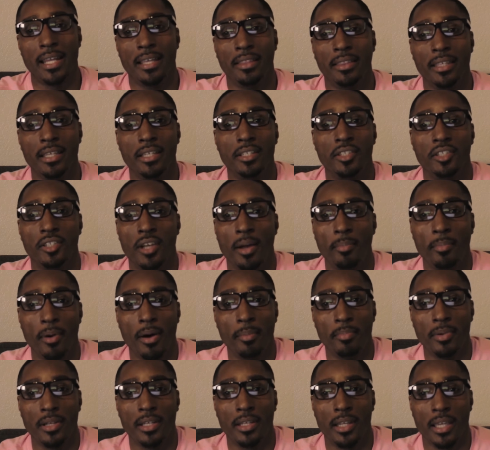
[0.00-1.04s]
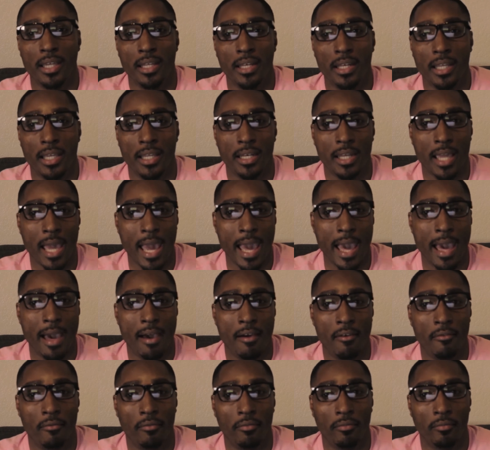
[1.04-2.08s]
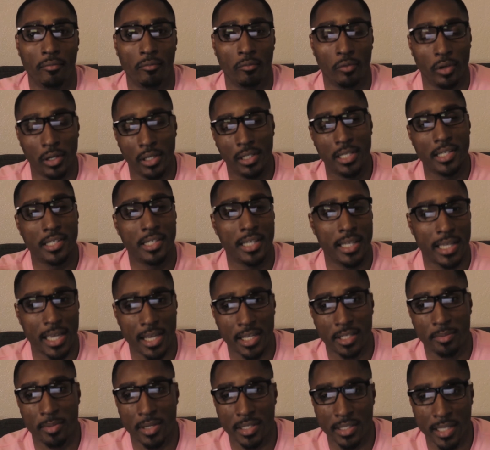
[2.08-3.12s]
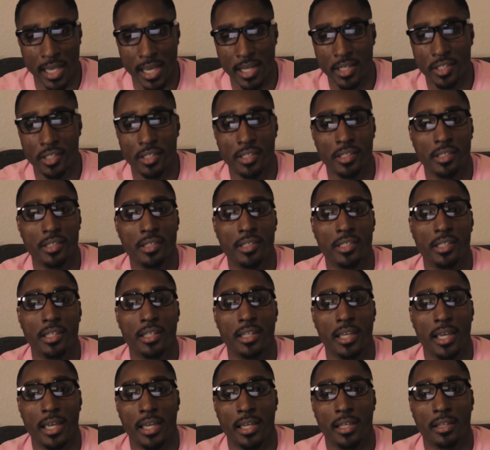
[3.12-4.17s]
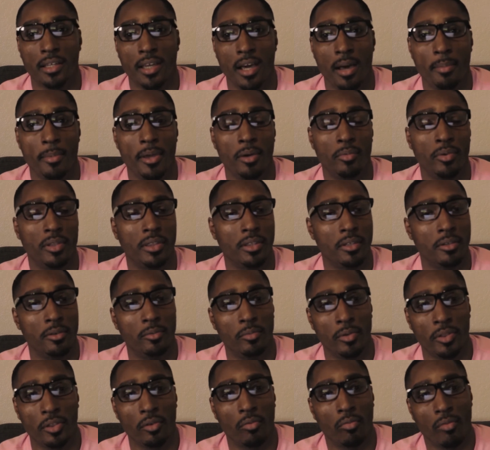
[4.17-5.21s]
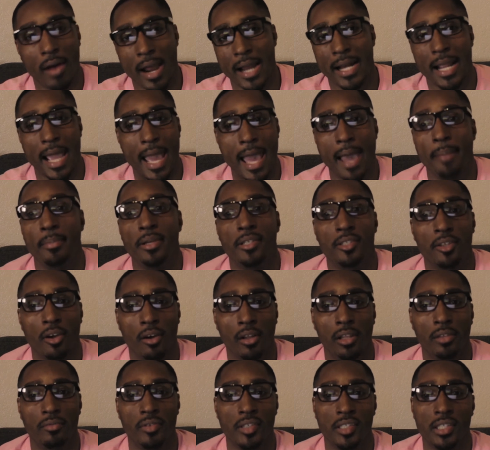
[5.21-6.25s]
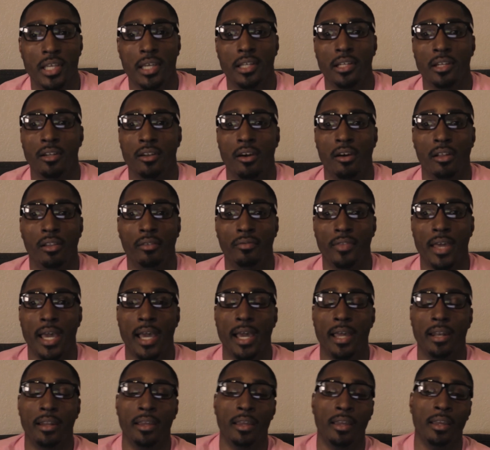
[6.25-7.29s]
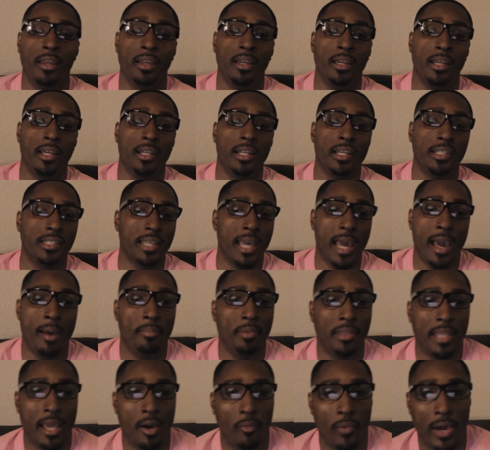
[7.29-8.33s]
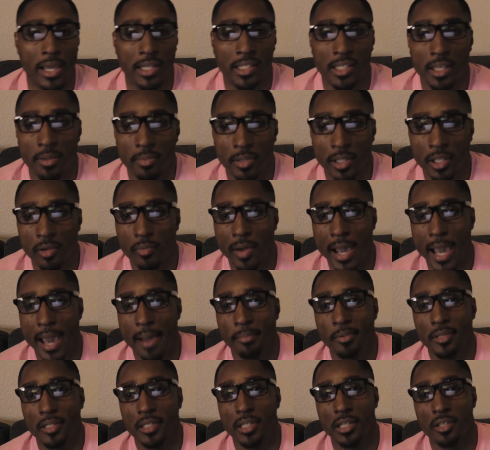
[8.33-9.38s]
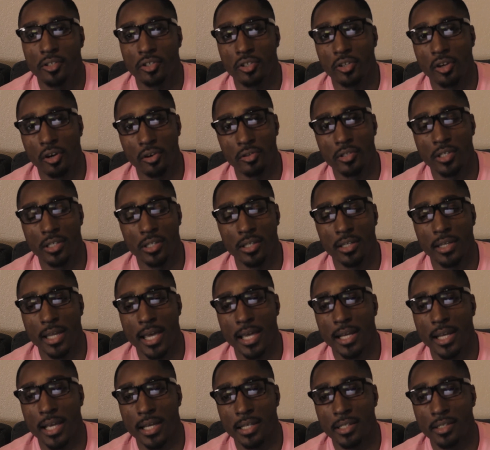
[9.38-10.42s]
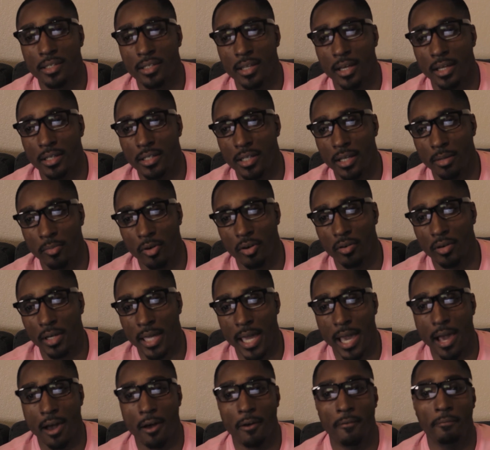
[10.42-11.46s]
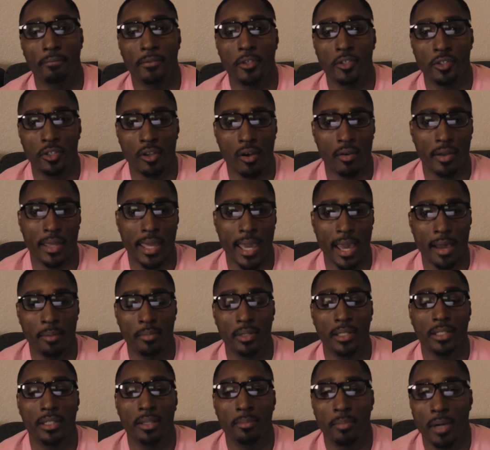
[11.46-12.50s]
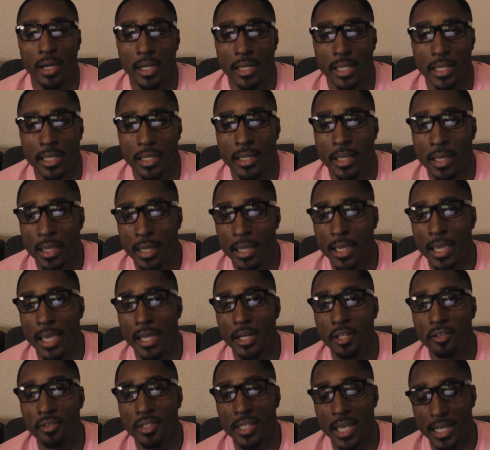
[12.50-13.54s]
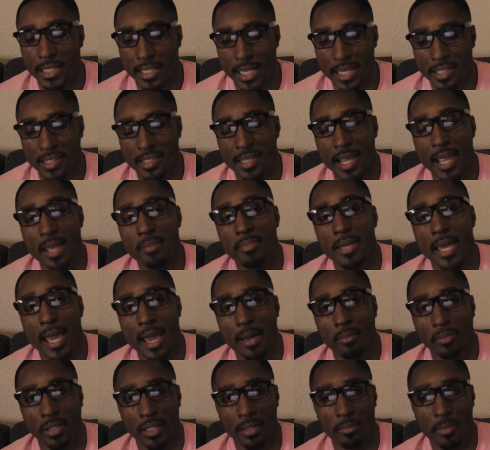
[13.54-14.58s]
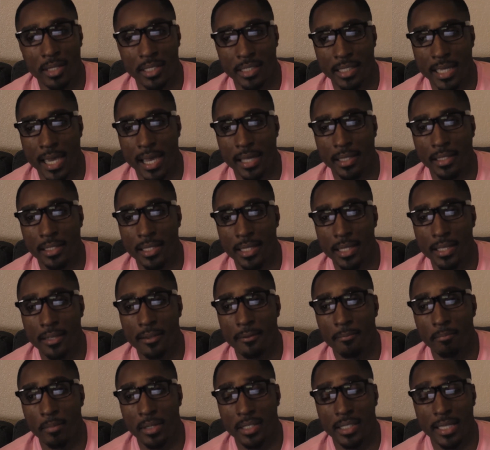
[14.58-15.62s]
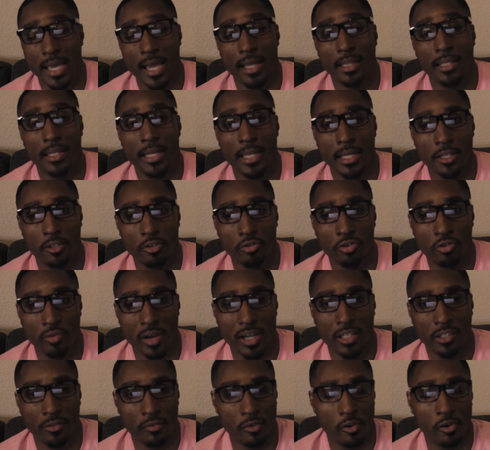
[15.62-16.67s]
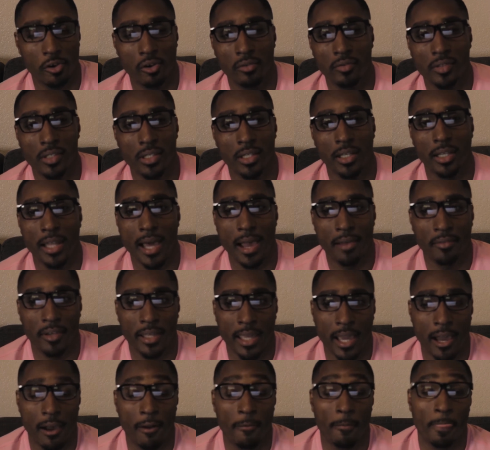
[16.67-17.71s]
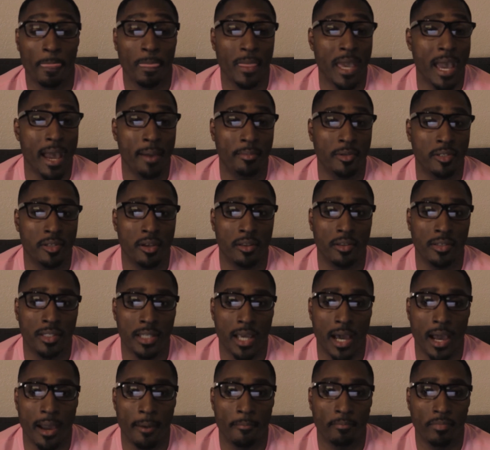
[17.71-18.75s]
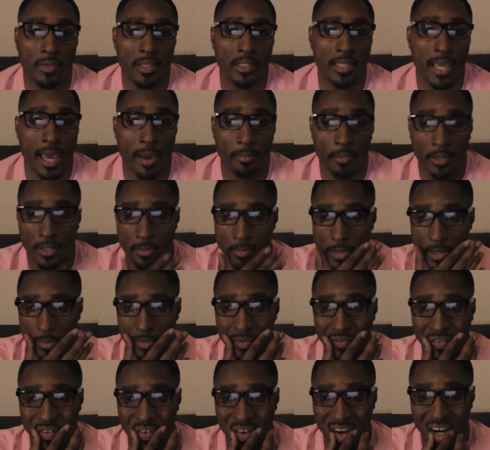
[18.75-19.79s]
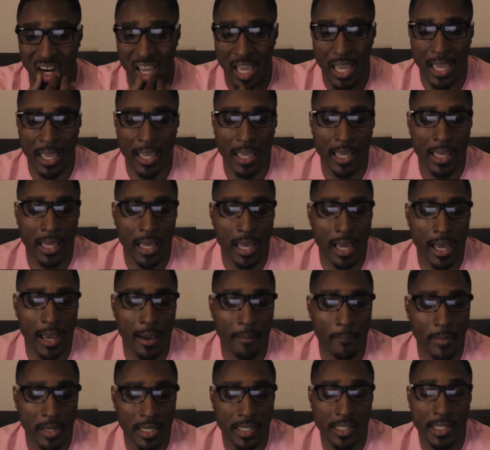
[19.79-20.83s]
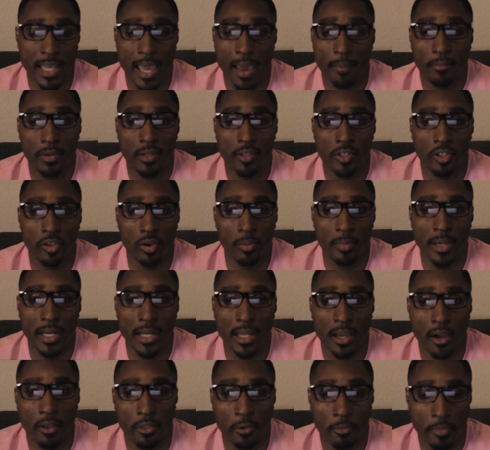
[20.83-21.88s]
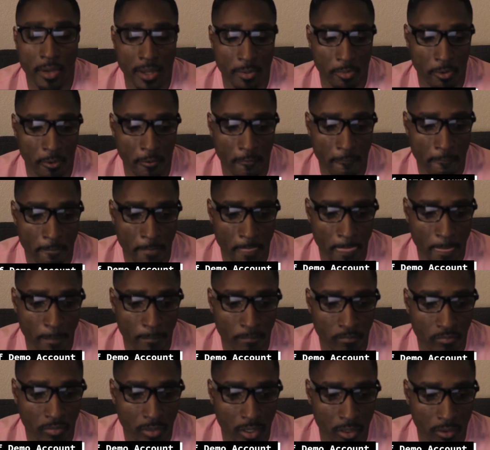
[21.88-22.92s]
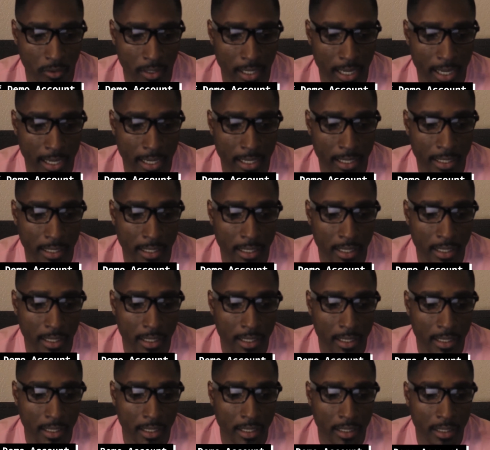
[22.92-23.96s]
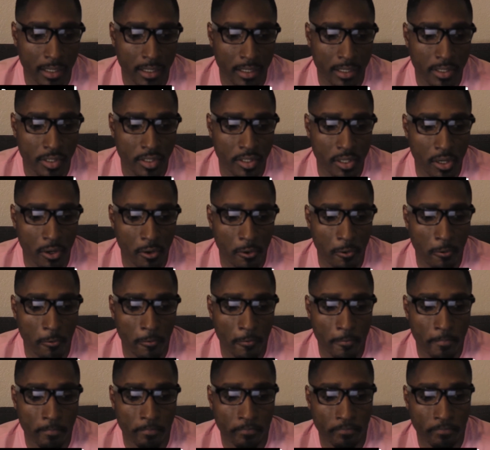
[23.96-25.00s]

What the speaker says: and then jump up and have realistic expectations and come in with the right habits all of a sudden and all of that. It doesn't happen that way. Typically what happens is you go to the NADEX demo account, you start gambling the money, and you take that same gambling mentality and you transfer it over to the live account. That happens all the time. It's happened to me before. And it's happened to so many other people. Okay. So